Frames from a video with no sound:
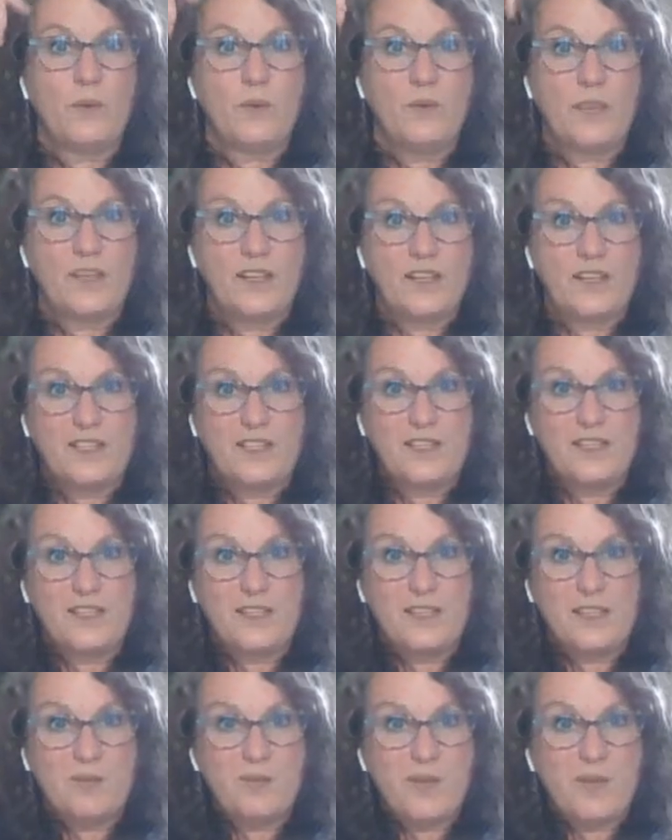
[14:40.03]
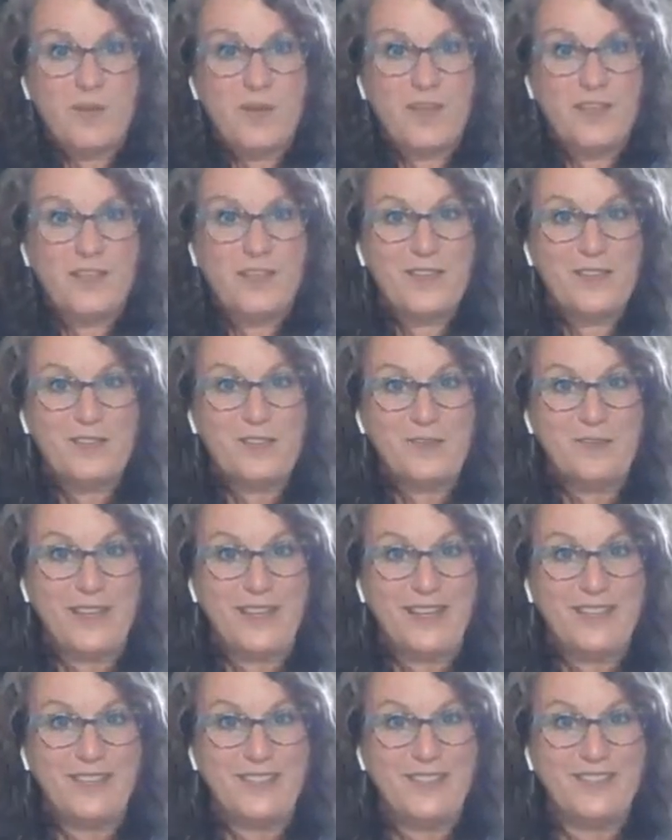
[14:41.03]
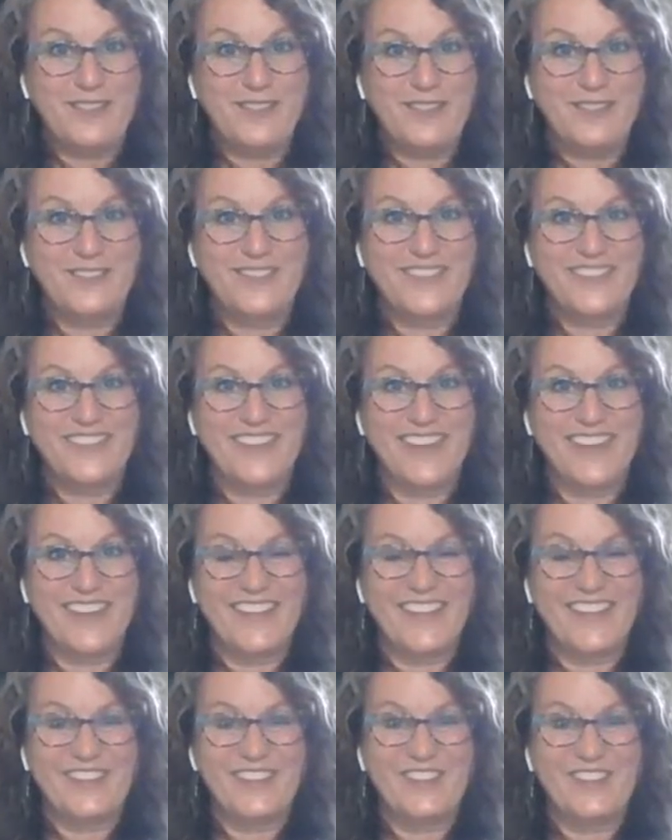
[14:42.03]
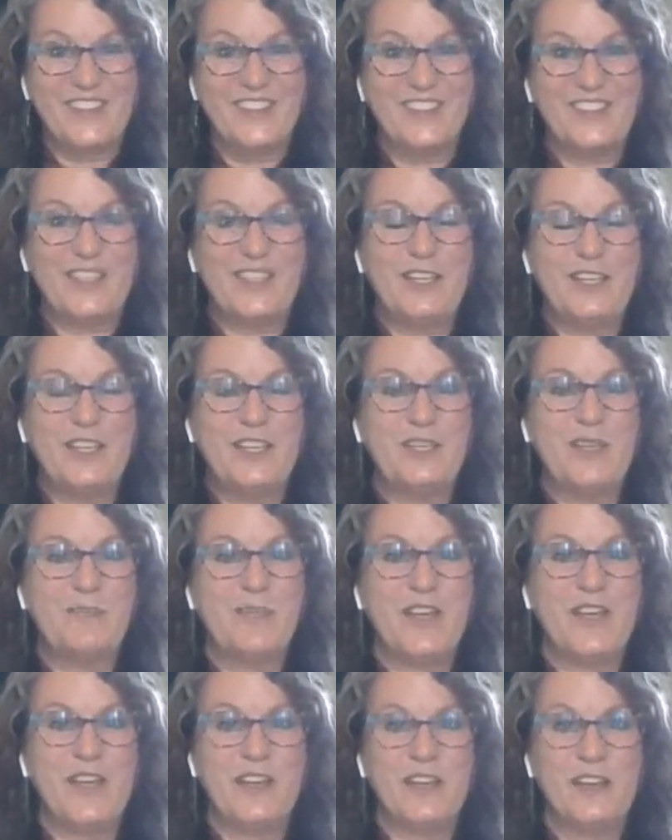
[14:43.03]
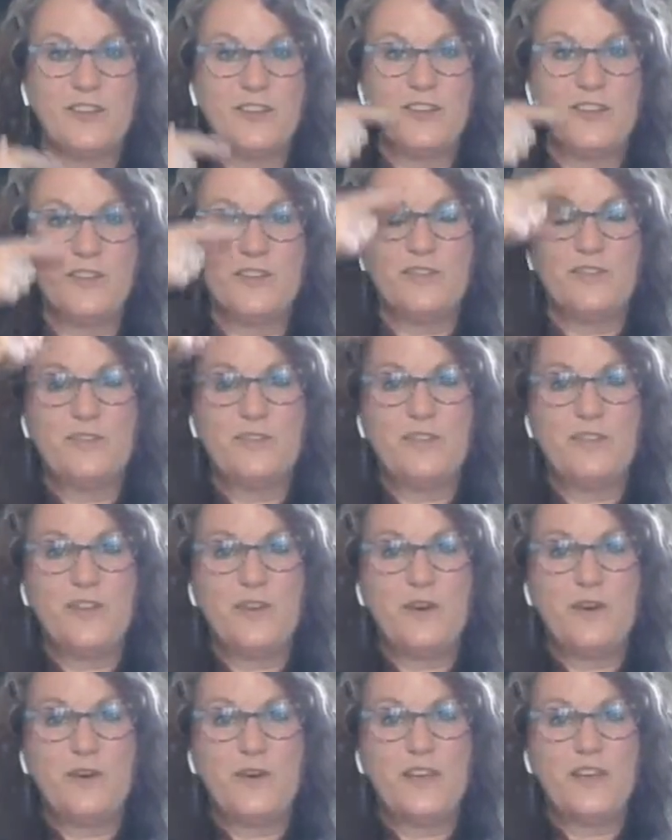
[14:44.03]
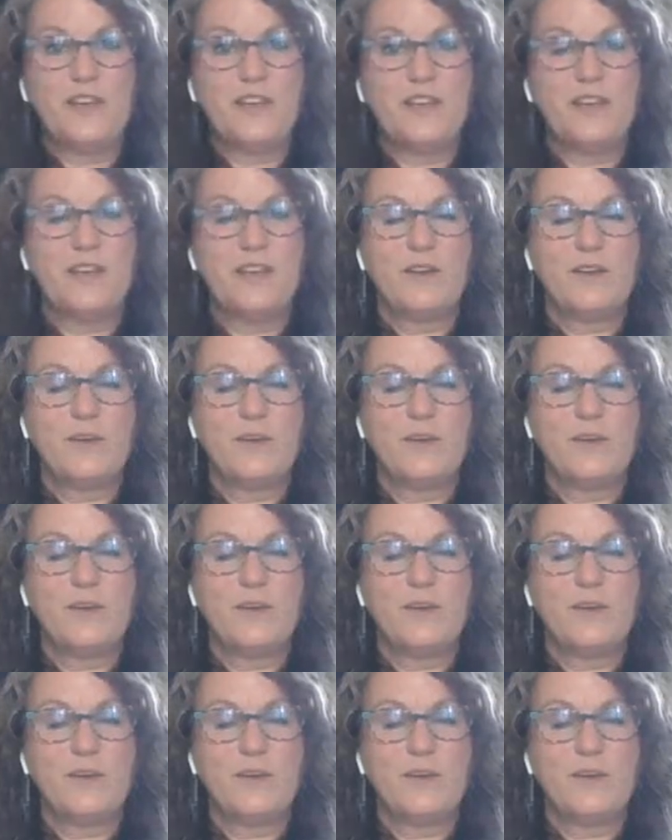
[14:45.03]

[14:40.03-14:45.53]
that it needs to keep going this way too, right? So you're going to keep that energy flowing